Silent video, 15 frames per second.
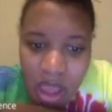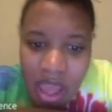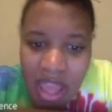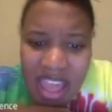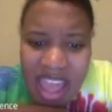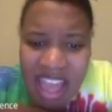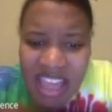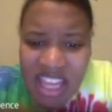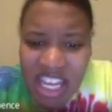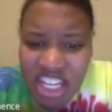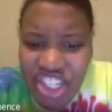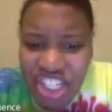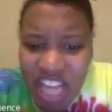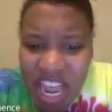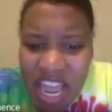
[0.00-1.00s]
Can the
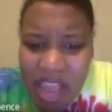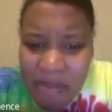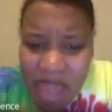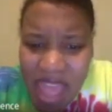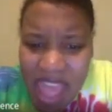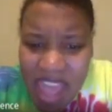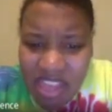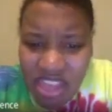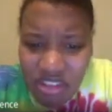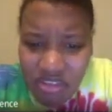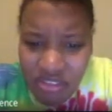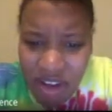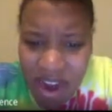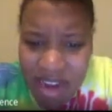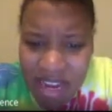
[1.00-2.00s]
shape at the
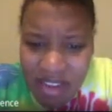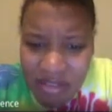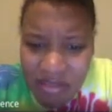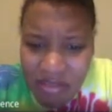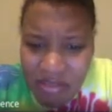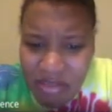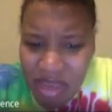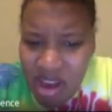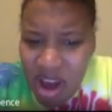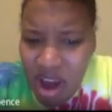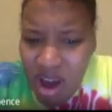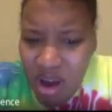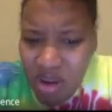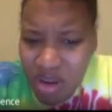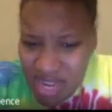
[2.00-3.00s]
right be
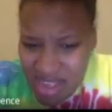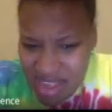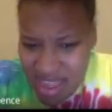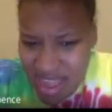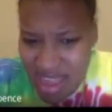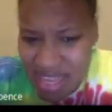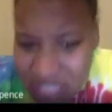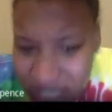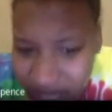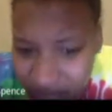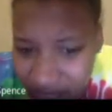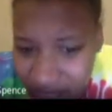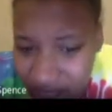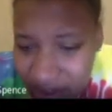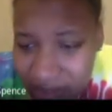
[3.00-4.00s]
called a
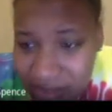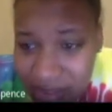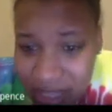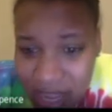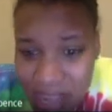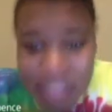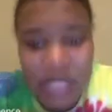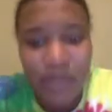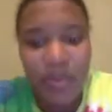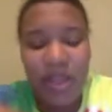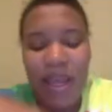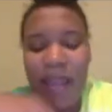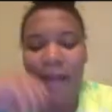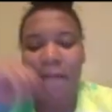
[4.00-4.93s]
hexagon? Explain.